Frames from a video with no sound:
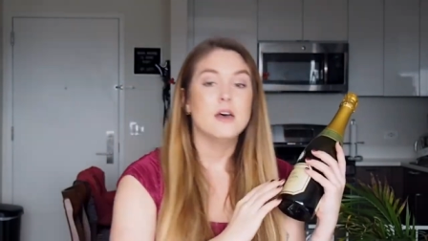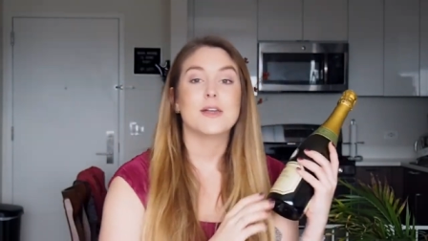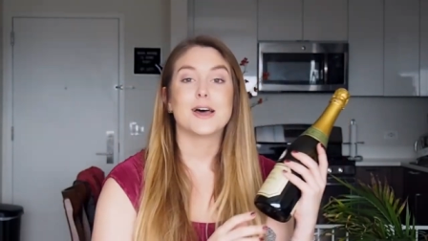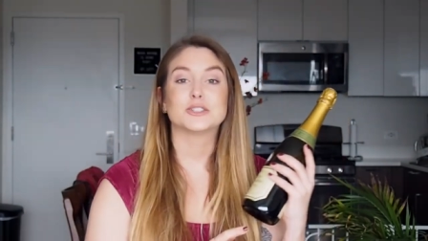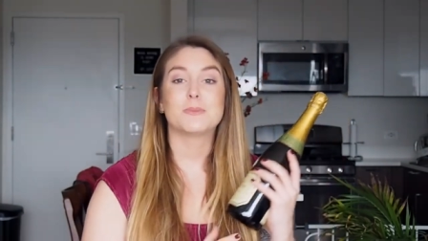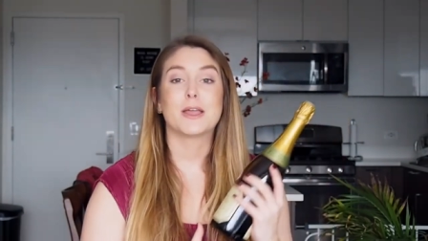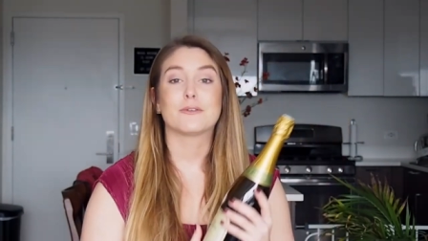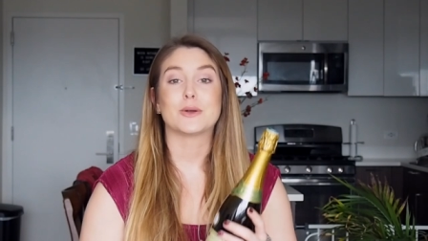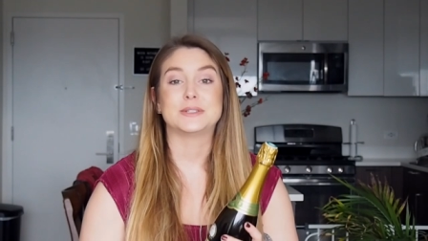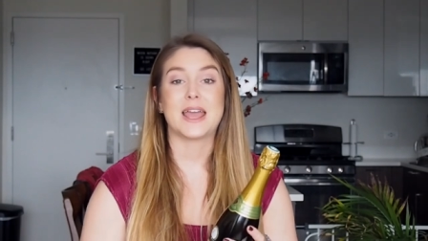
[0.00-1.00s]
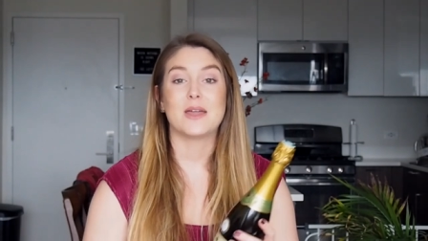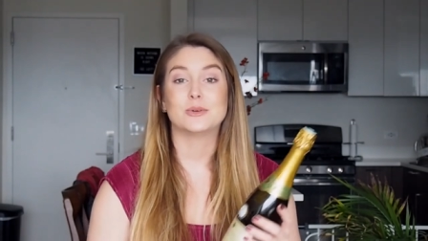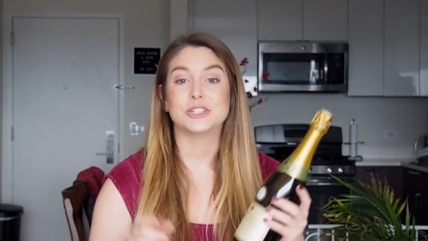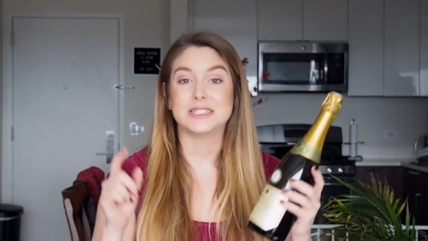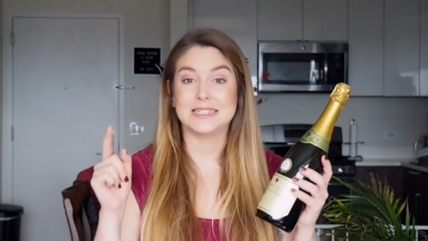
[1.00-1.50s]
They also make a rosé,
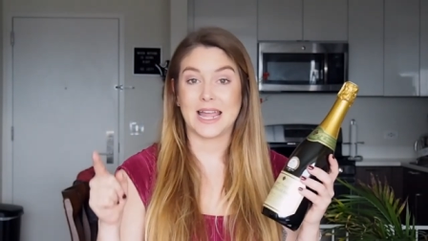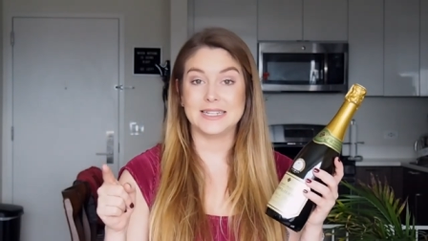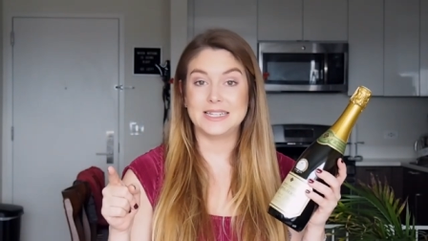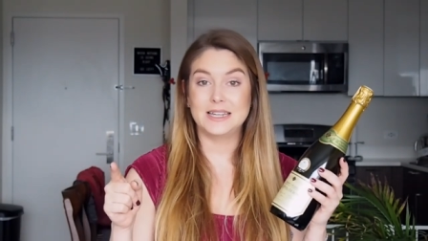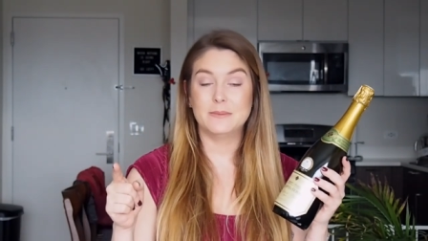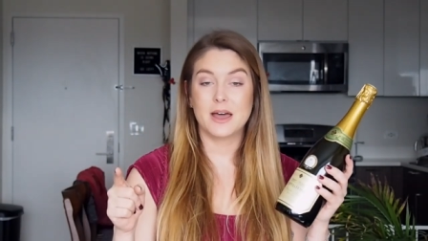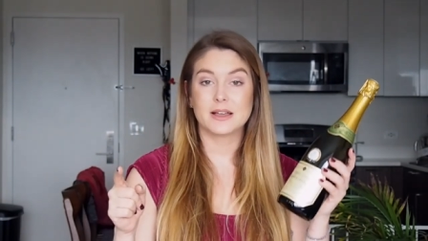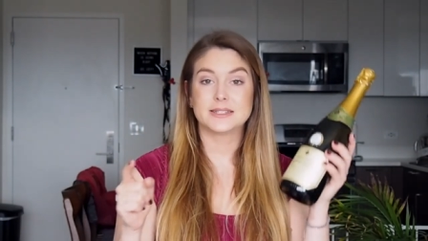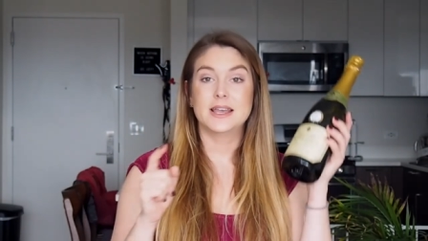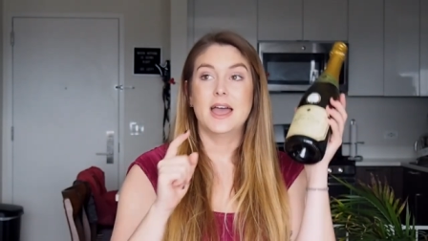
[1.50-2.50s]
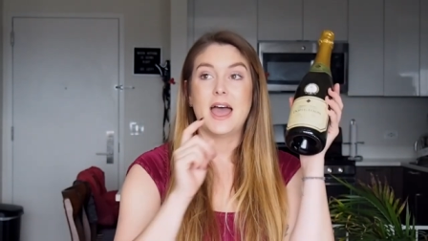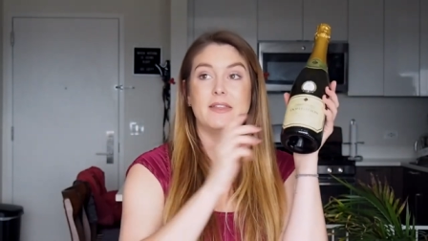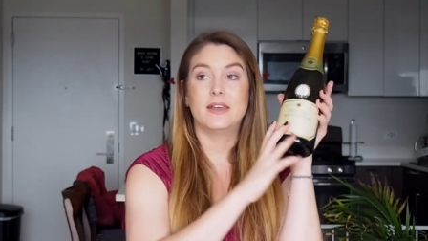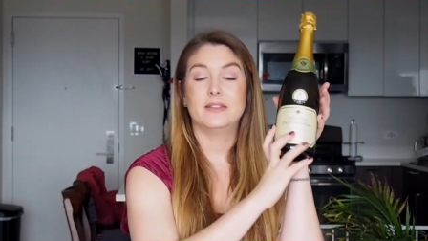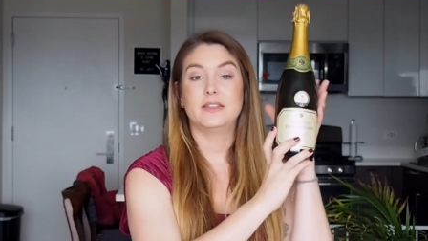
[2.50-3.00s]
which is 19 bucks,
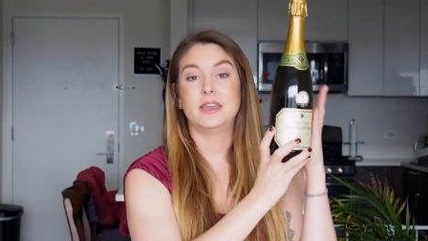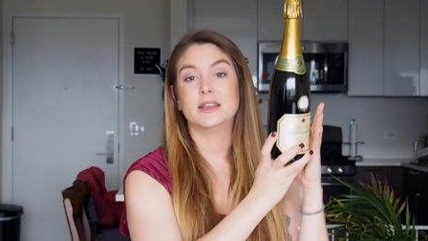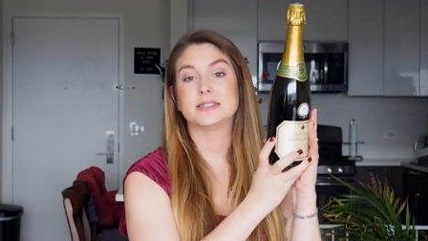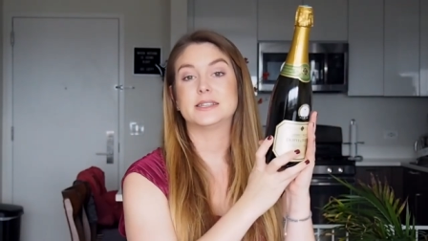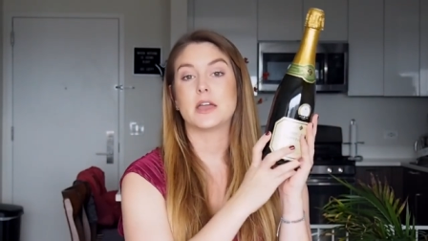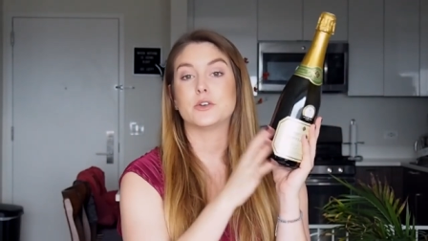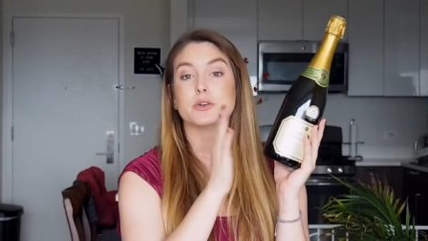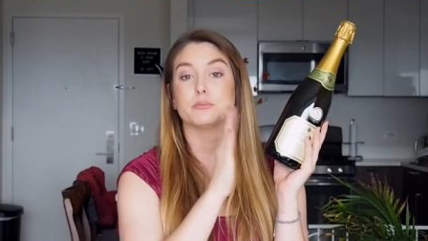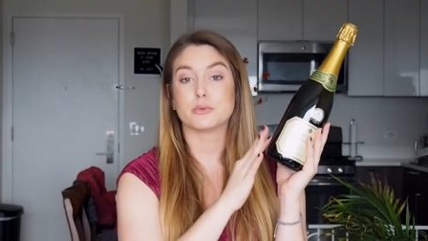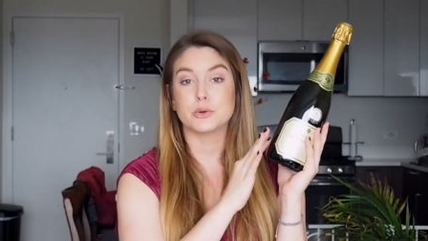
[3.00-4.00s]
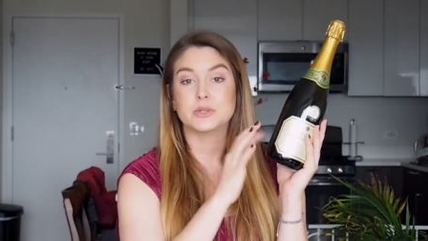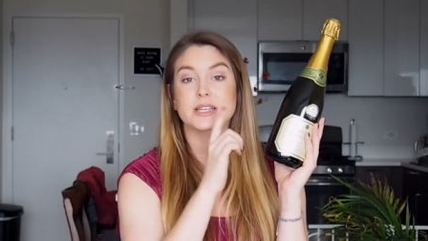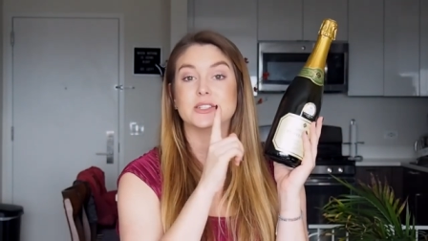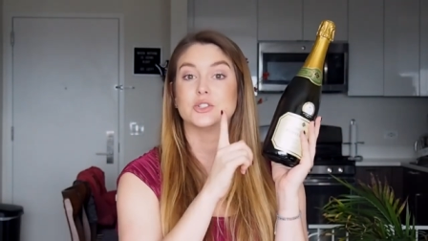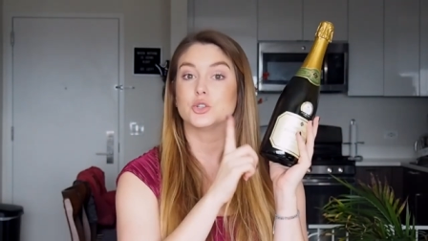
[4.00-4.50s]
and then the standard brut
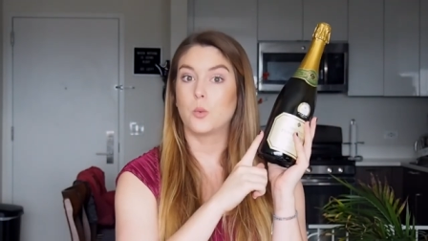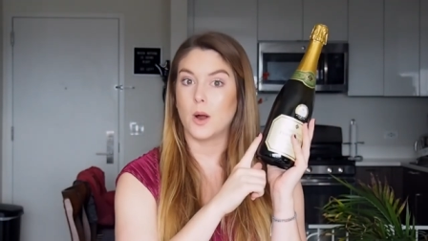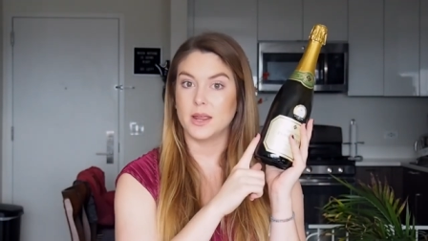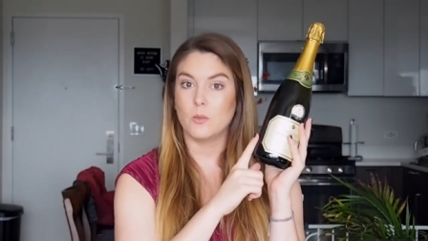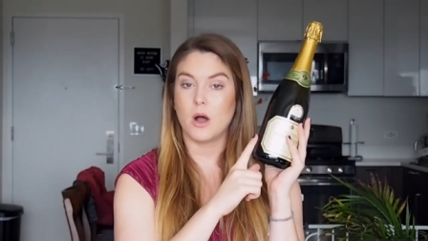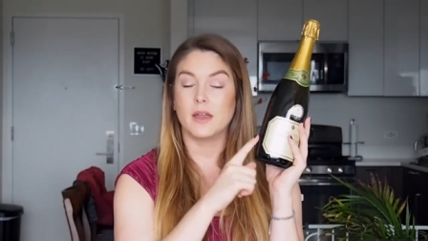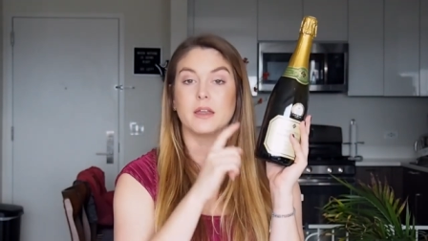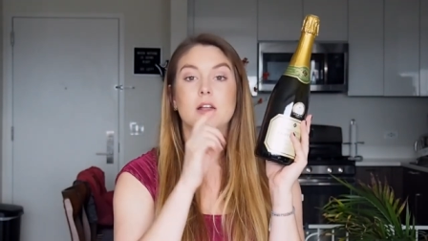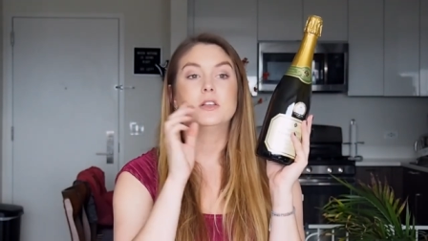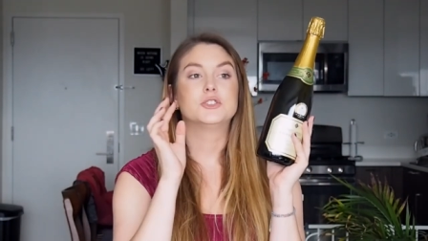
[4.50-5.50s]
is 21.